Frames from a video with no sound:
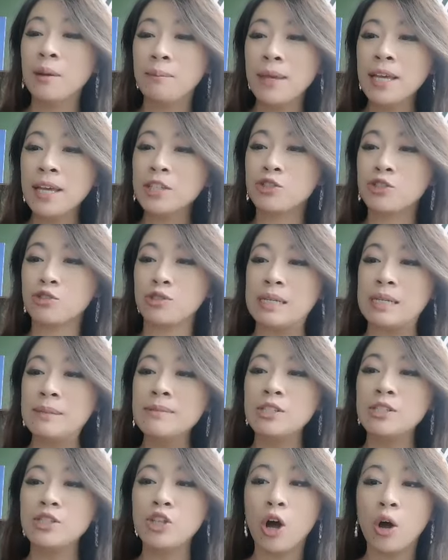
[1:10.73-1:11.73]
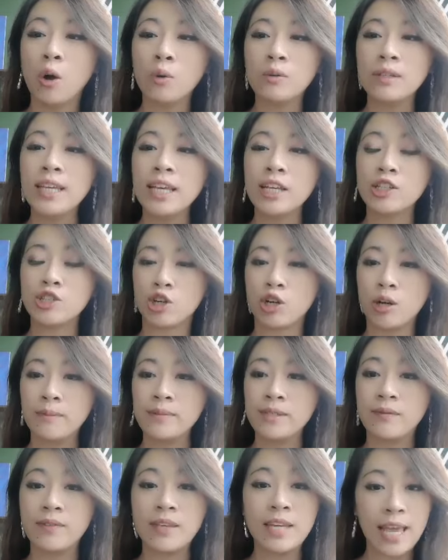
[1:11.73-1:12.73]
big dreams, not only in
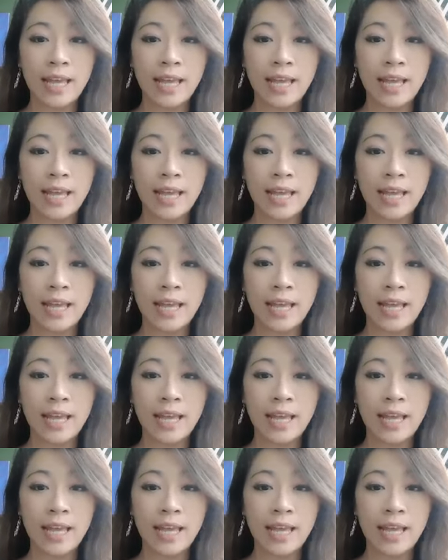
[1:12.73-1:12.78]
terms of the